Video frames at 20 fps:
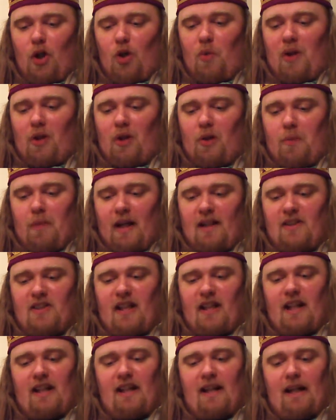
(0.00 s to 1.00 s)
while
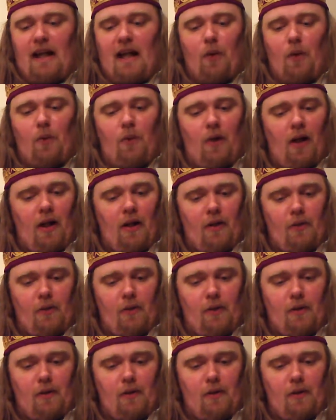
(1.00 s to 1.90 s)
maintaining our own.